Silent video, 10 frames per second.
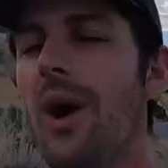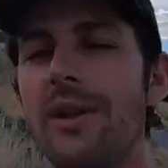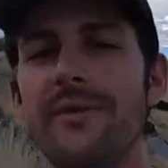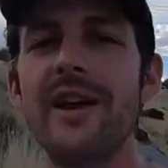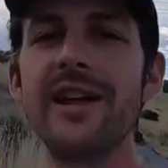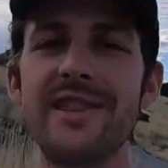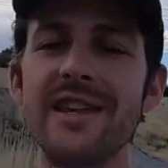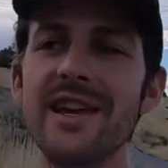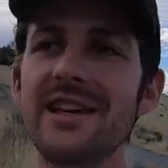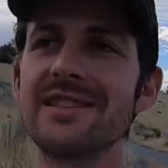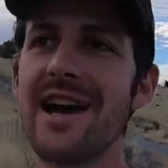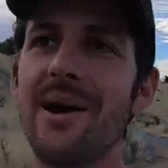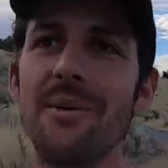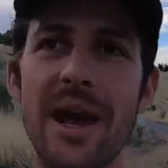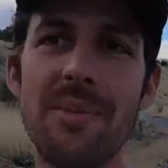One funny thing is
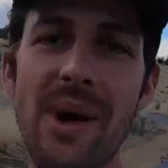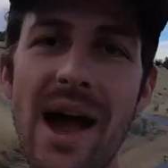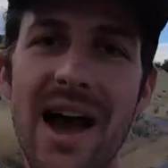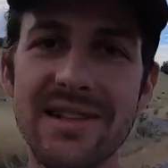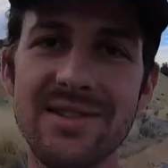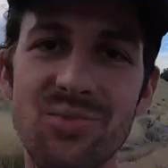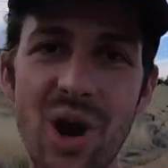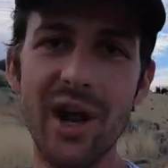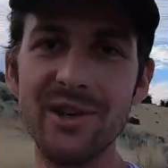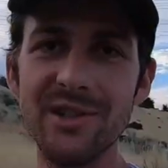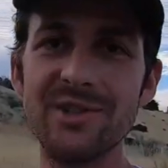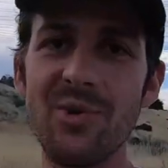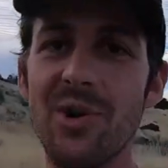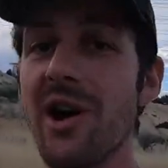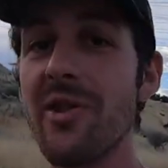that when I pass runners
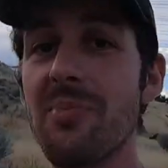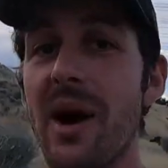or other